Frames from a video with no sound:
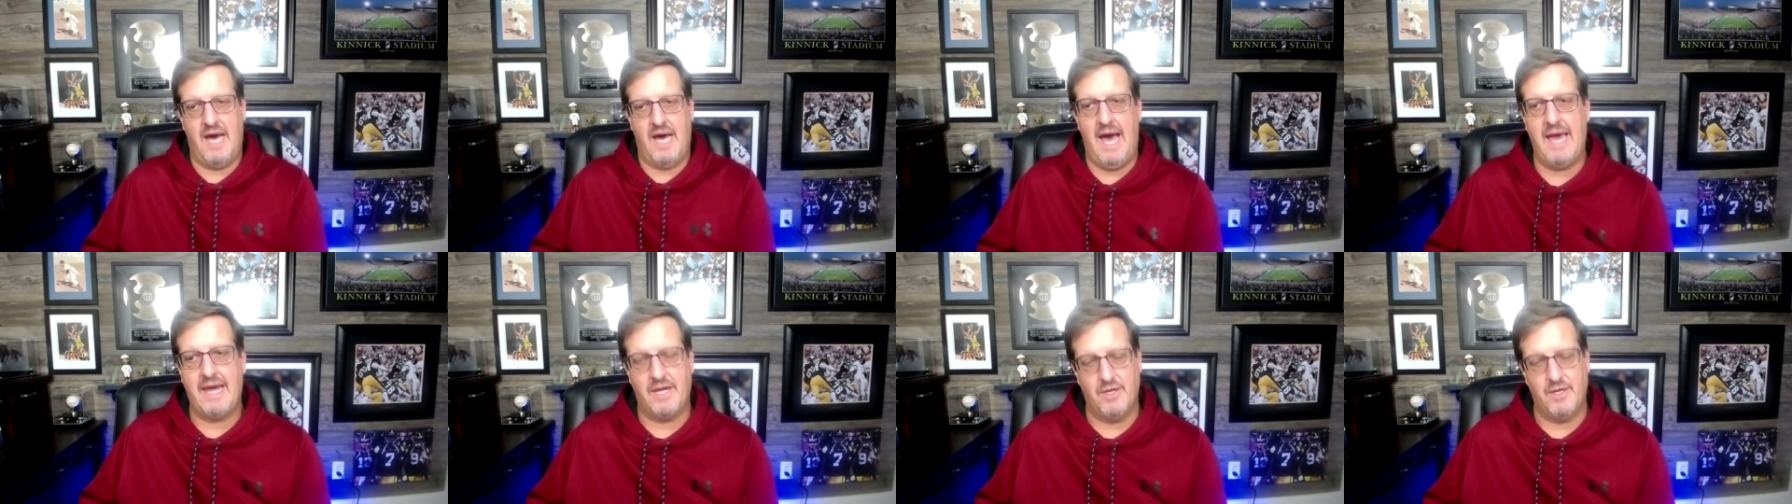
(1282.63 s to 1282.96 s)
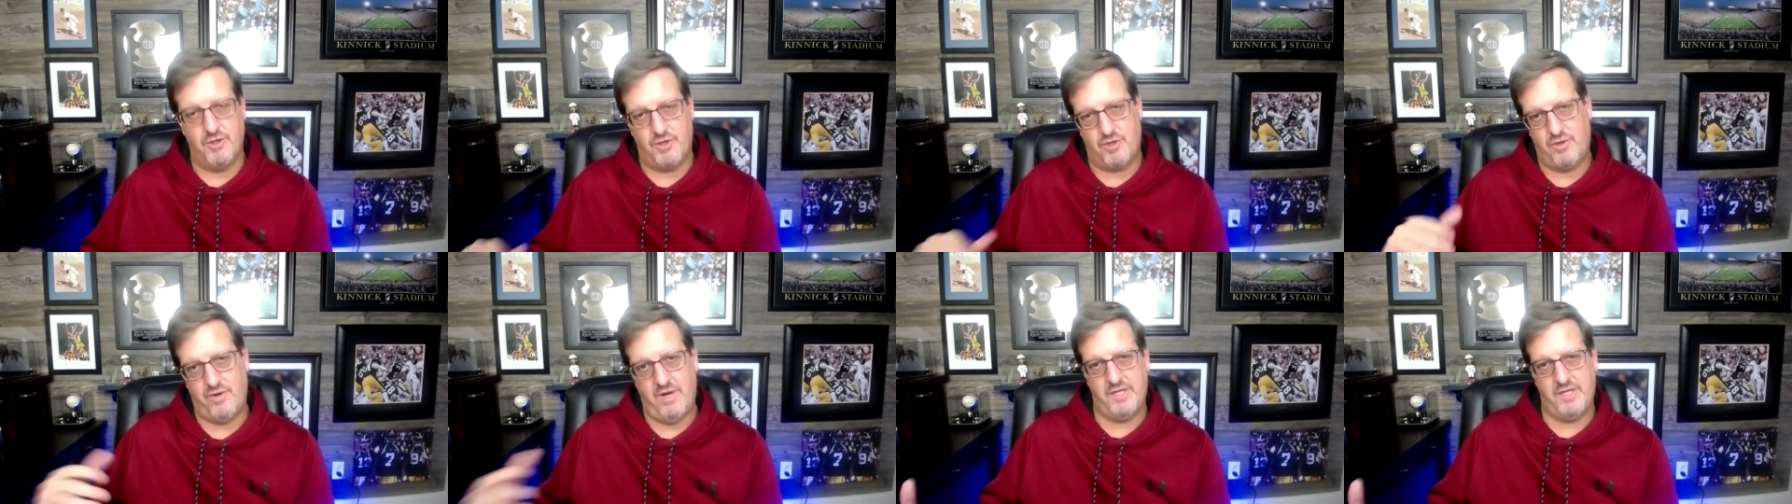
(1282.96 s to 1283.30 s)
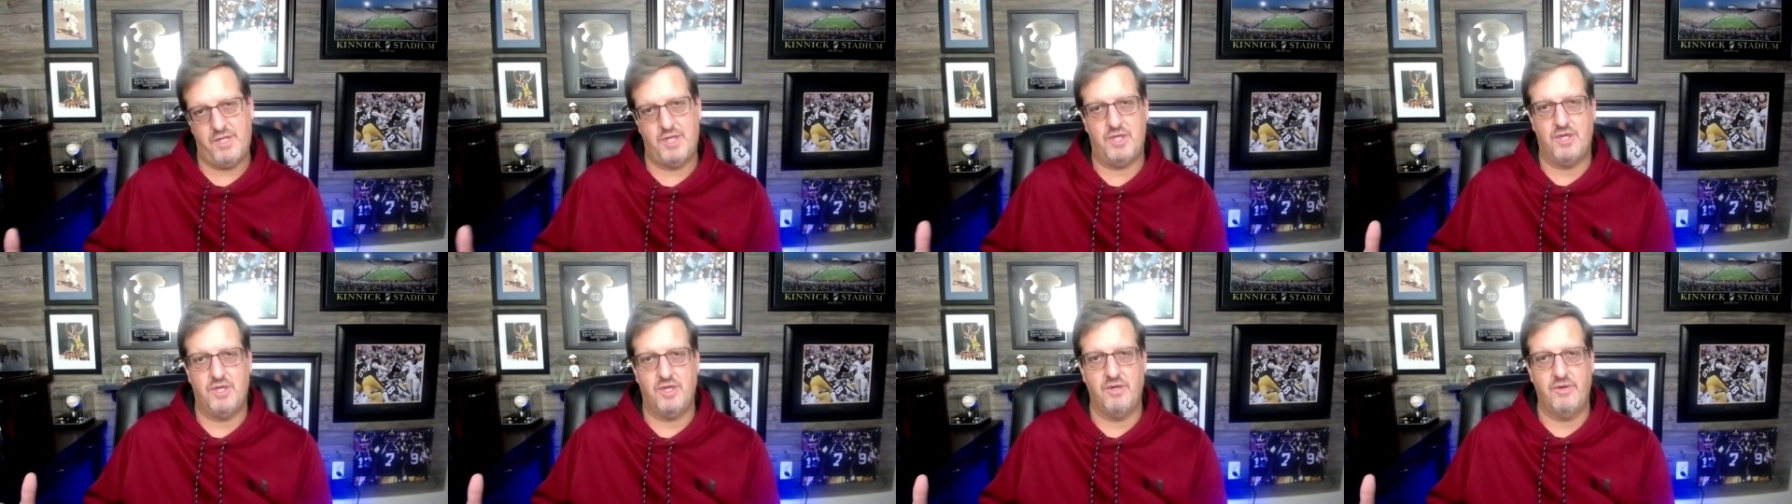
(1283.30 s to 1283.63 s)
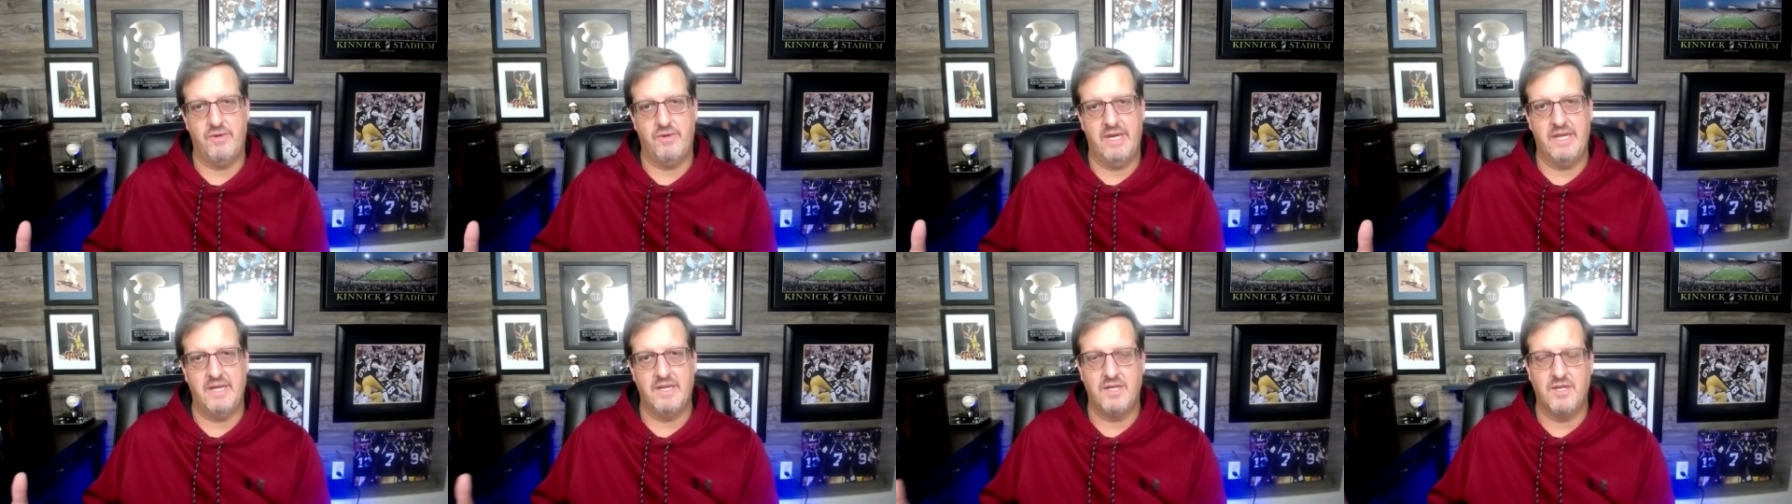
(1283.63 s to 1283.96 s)
I can trust
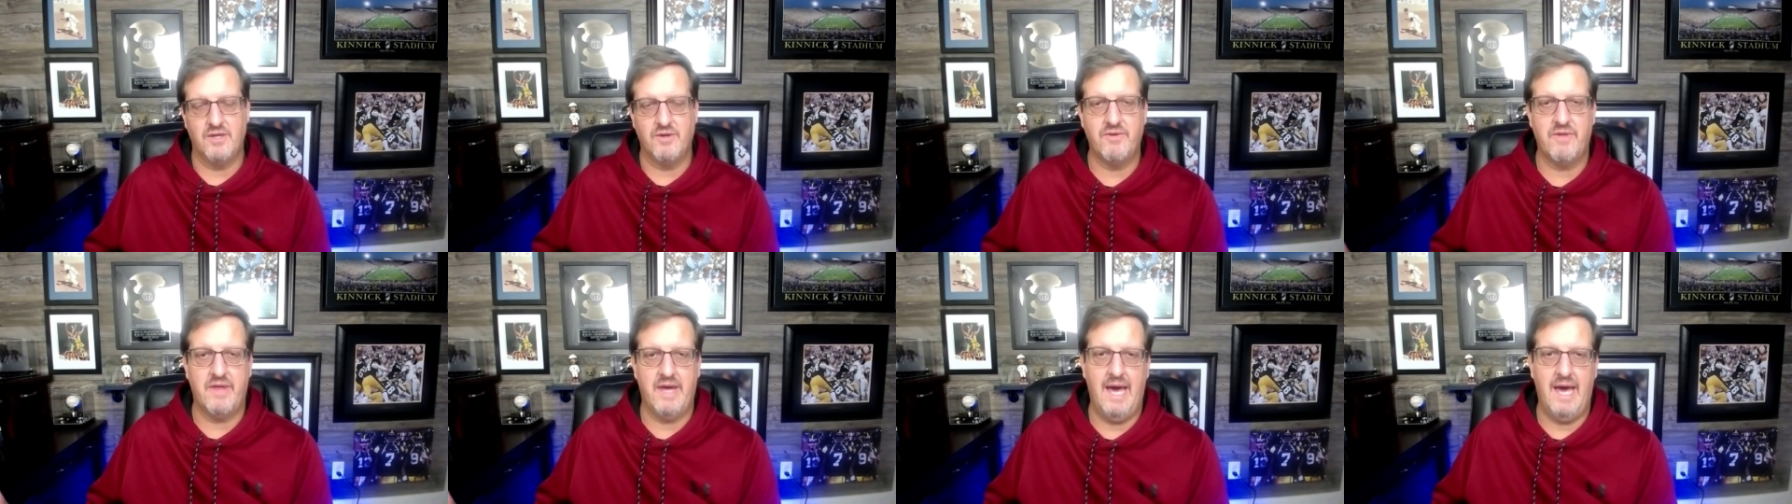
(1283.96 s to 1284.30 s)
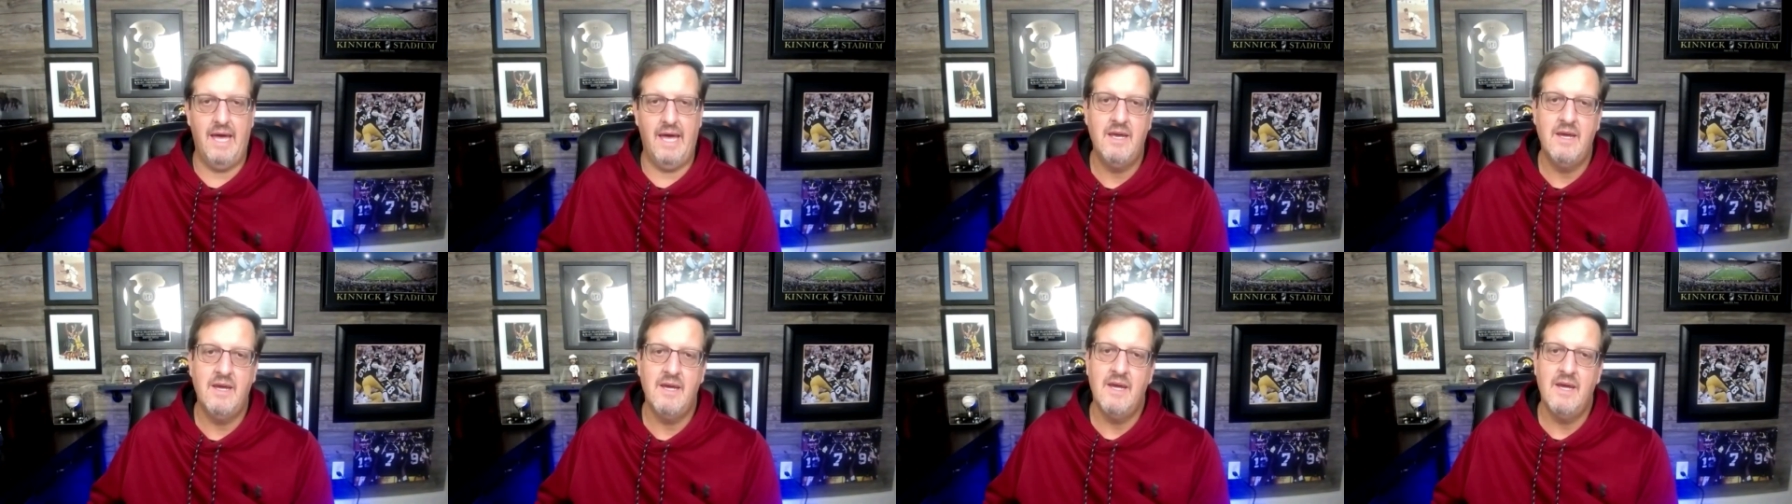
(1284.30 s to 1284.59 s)
you and do that.